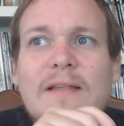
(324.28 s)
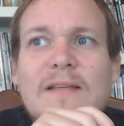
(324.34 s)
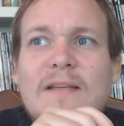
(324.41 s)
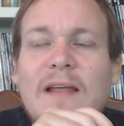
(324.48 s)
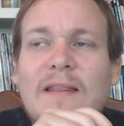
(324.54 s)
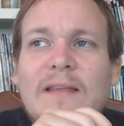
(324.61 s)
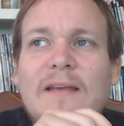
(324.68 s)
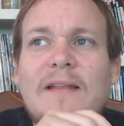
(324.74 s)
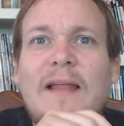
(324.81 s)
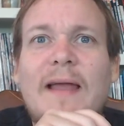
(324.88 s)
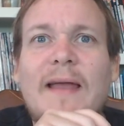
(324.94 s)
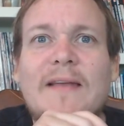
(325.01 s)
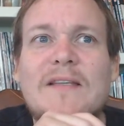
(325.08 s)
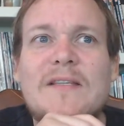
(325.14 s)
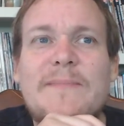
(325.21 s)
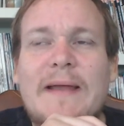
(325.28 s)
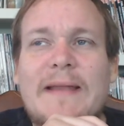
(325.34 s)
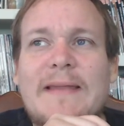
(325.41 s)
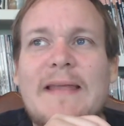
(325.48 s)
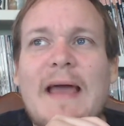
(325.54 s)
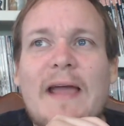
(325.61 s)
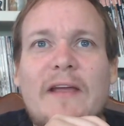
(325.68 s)
nothing like
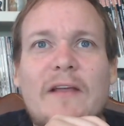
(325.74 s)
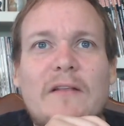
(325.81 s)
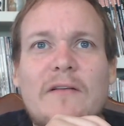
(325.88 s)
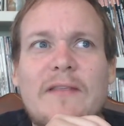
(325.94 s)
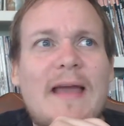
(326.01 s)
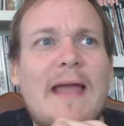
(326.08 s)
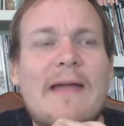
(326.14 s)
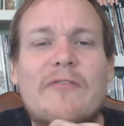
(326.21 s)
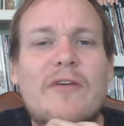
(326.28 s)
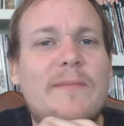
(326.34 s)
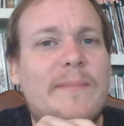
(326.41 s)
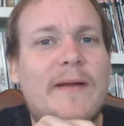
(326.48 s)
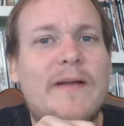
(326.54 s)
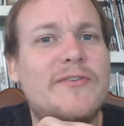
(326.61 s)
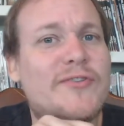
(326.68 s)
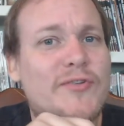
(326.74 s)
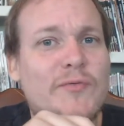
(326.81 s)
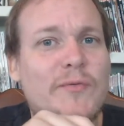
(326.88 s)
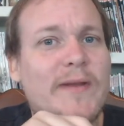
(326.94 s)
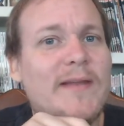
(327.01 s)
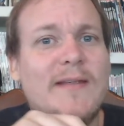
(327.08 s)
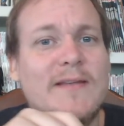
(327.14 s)
spectacular. The ivory pear's
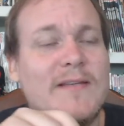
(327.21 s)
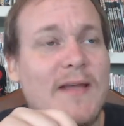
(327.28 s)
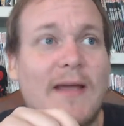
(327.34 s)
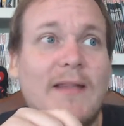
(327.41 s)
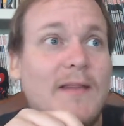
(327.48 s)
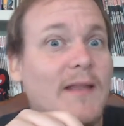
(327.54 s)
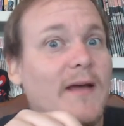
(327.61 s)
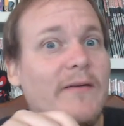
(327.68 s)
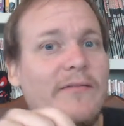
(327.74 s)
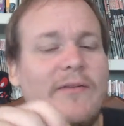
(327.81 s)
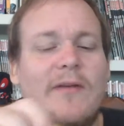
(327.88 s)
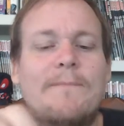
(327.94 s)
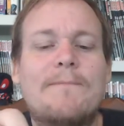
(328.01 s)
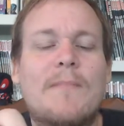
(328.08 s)
sweetness I loved.